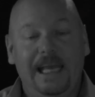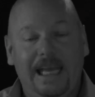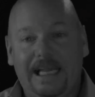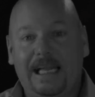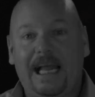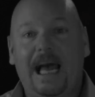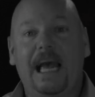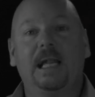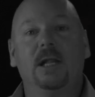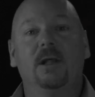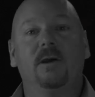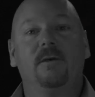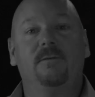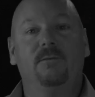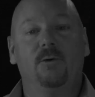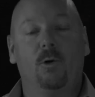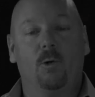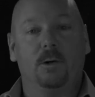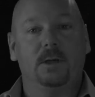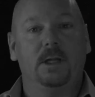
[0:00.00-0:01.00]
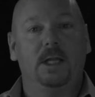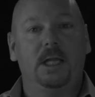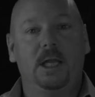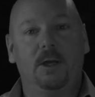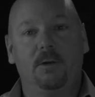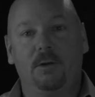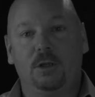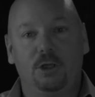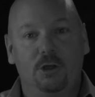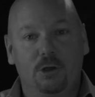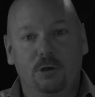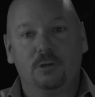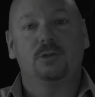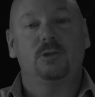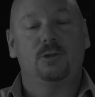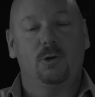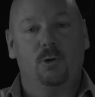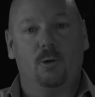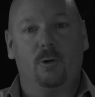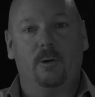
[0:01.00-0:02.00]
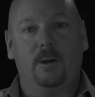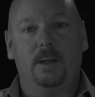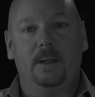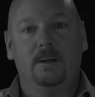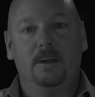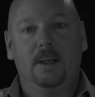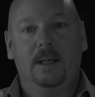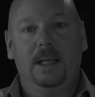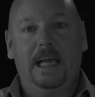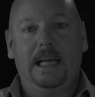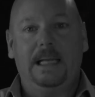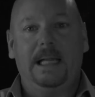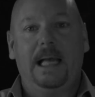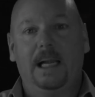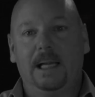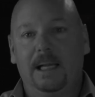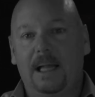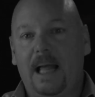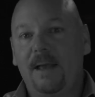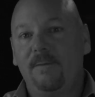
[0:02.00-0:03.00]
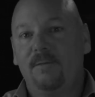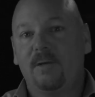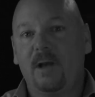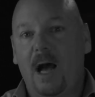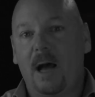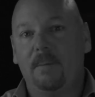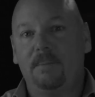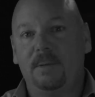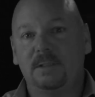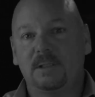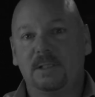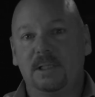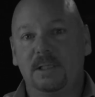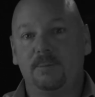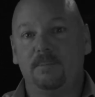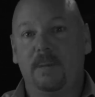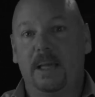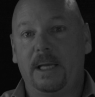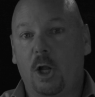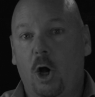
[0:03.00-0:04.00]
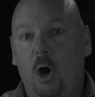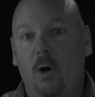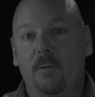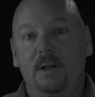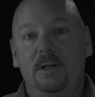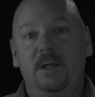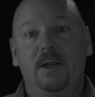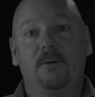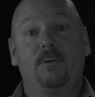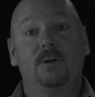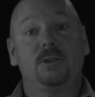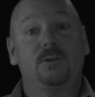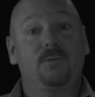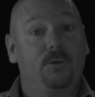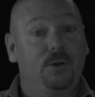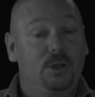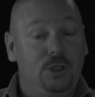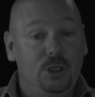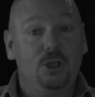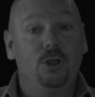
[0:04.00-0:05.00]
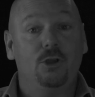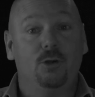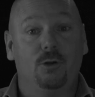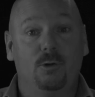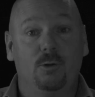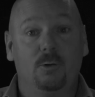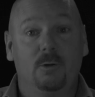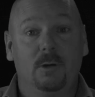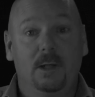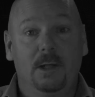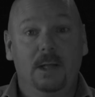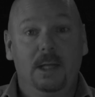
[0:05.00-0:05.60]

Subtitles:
And I look forward to hearing your story and how Life Compass has made all the difference for you